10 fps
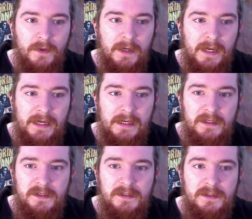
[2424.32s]

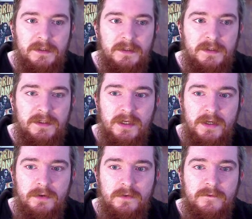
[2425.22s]
And
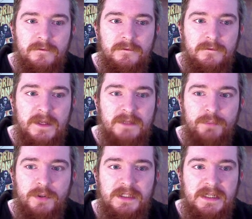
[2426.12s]
so let's
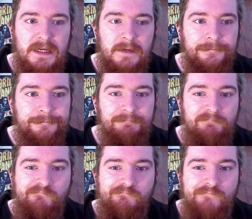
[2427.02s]
put it.
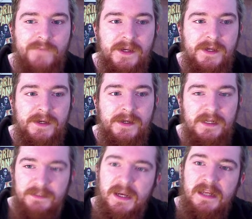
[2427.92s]

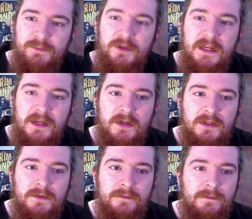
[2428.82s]
Let's put it in good.
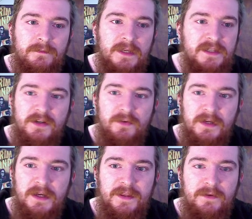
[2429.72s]
That's the only one
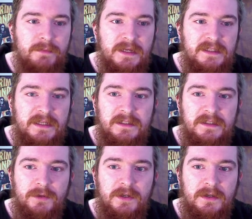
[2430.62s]
that I think would make sense, is
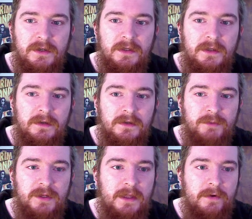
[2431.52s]
to put it in good. Let's
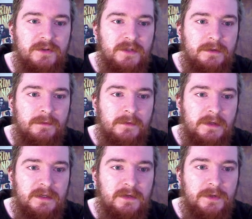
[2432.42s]
put it there actually,
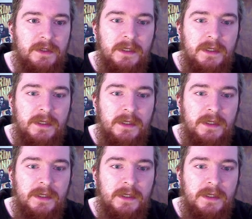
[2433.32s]
in the order.